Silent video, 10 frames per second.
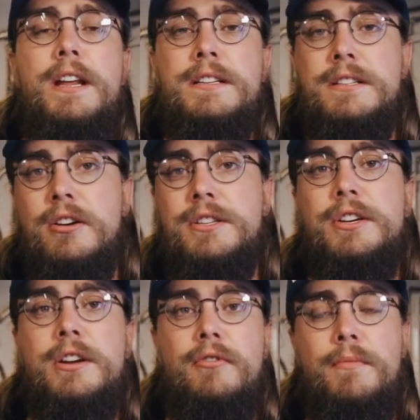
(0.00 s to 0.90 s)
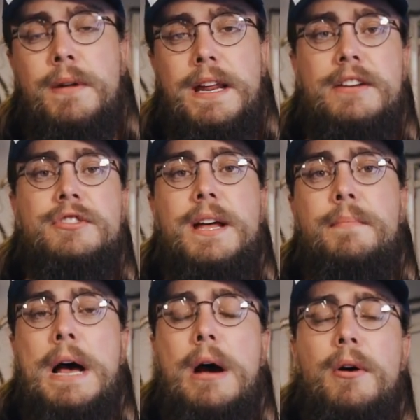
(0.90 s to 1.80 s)
and as long as you can replenish that
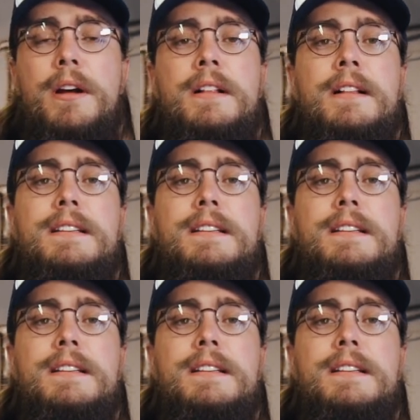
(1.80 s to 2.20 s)
power